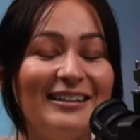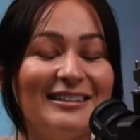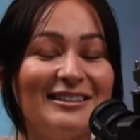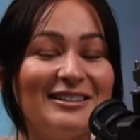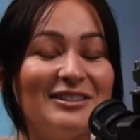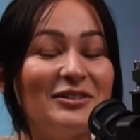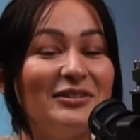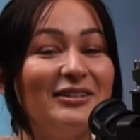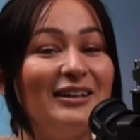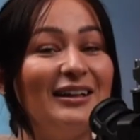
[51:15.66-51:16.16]

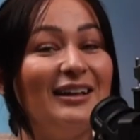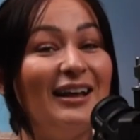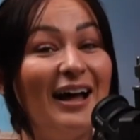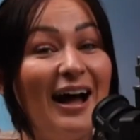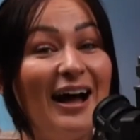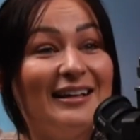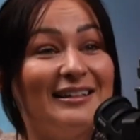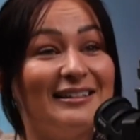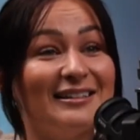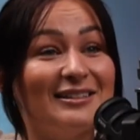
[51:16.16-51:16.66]
So the
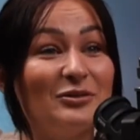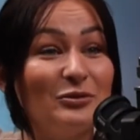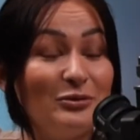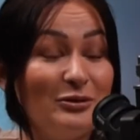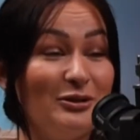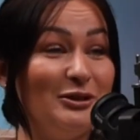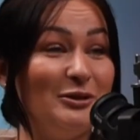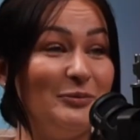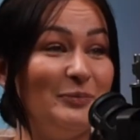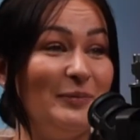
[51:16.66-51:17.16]
last
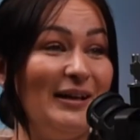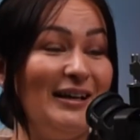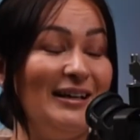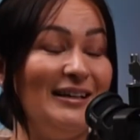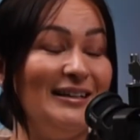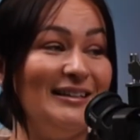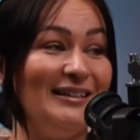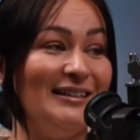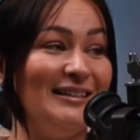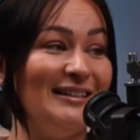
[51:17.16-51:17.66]
group
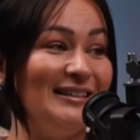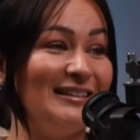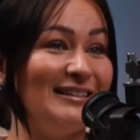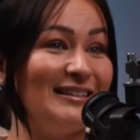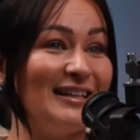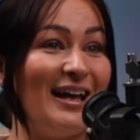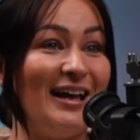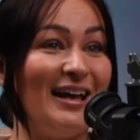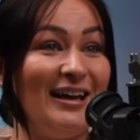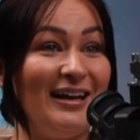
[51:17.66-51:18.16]

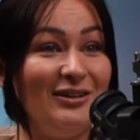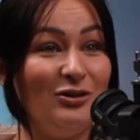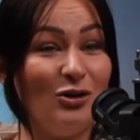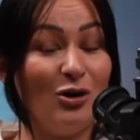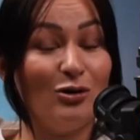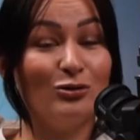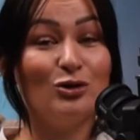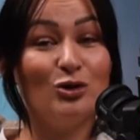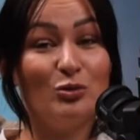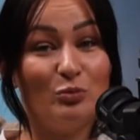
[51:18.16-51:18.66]
is a
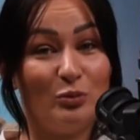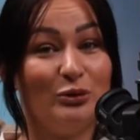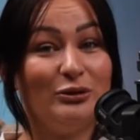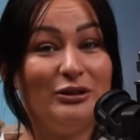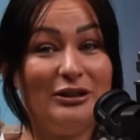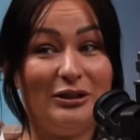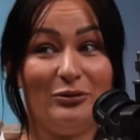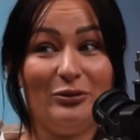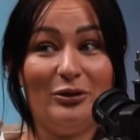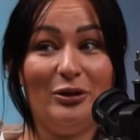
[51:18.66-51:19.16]

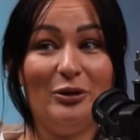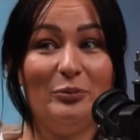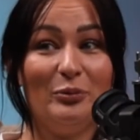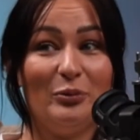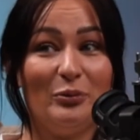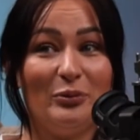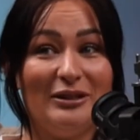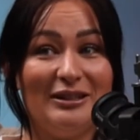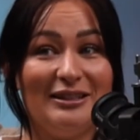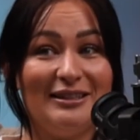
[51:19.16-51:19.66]
non-sporting group,
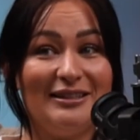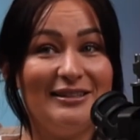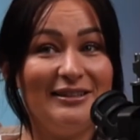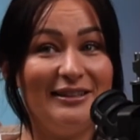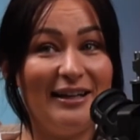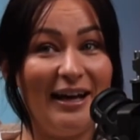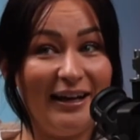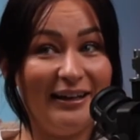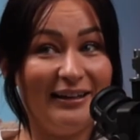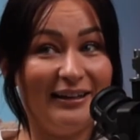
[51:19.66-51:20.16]
which is
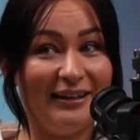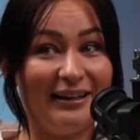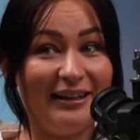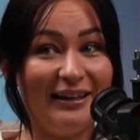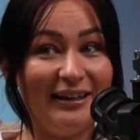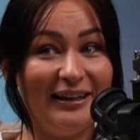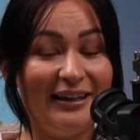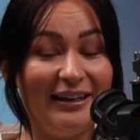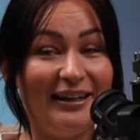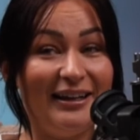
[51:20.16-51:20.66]

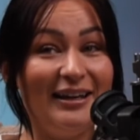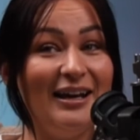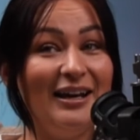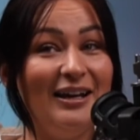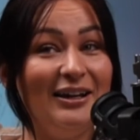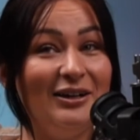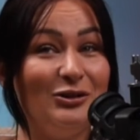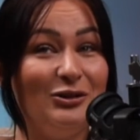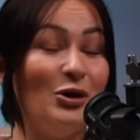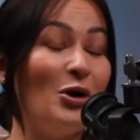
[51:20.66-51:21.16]
technically
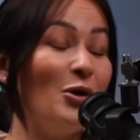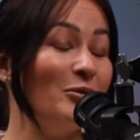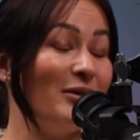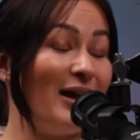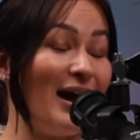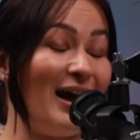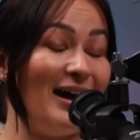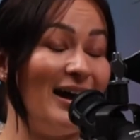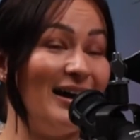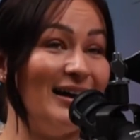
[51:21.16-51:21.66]
known
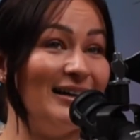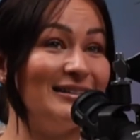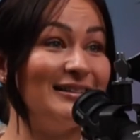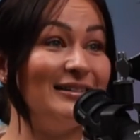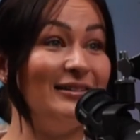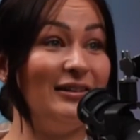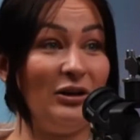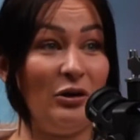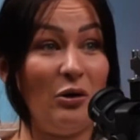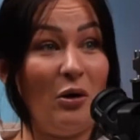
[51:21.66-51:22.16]
as
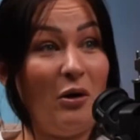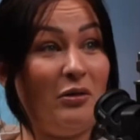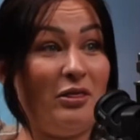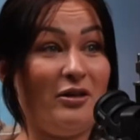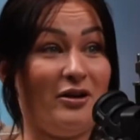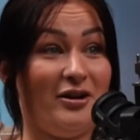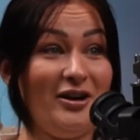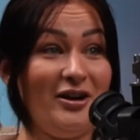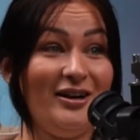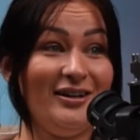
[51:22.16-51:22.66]
the
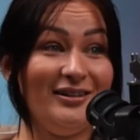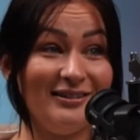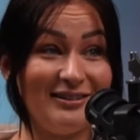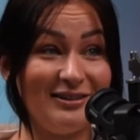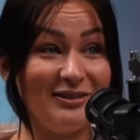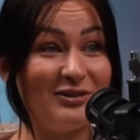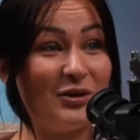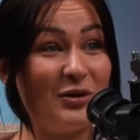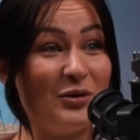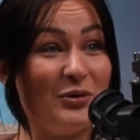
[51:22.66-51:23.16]
other.
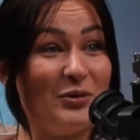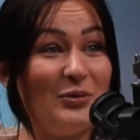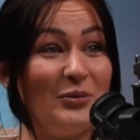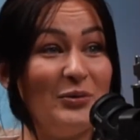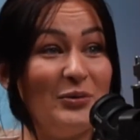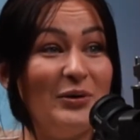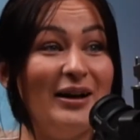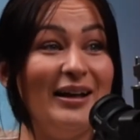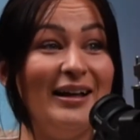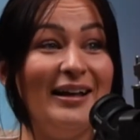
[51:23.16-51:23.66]

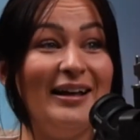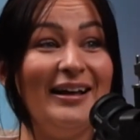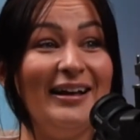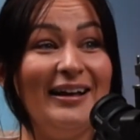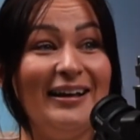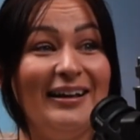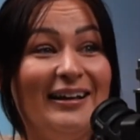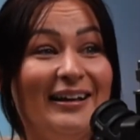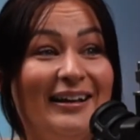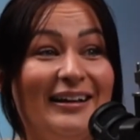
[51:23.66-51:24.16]
So
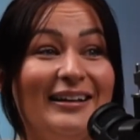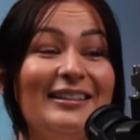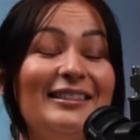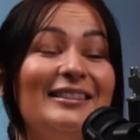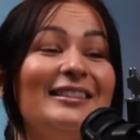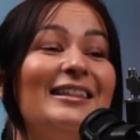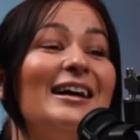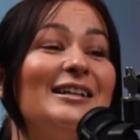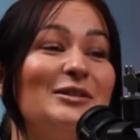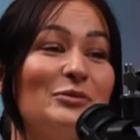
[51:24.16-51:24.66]

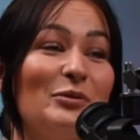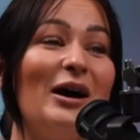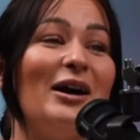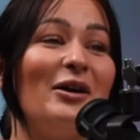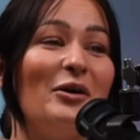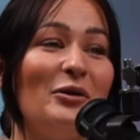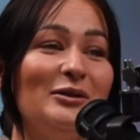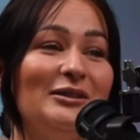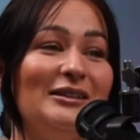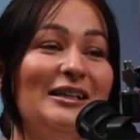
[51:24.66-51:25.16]
that's what I
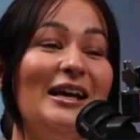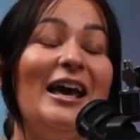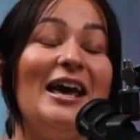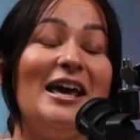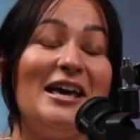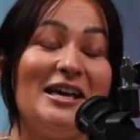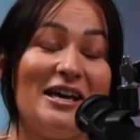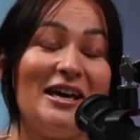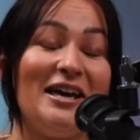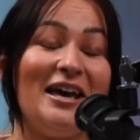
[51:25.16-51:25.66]
called it,
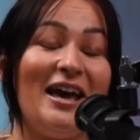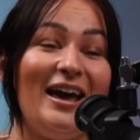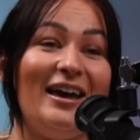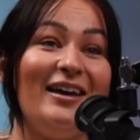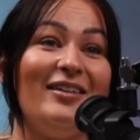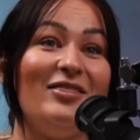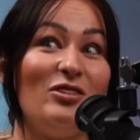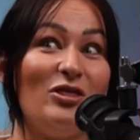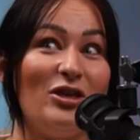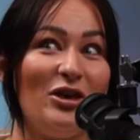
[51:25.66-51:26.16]

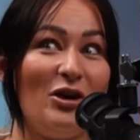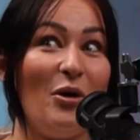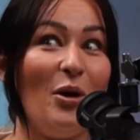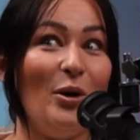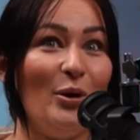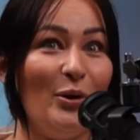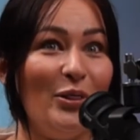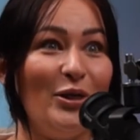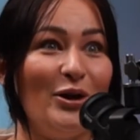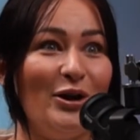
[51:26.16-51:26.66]
aka the
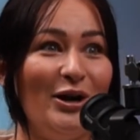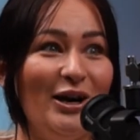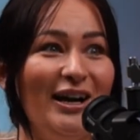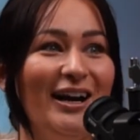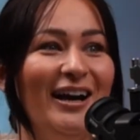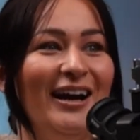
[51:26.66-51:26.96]
other.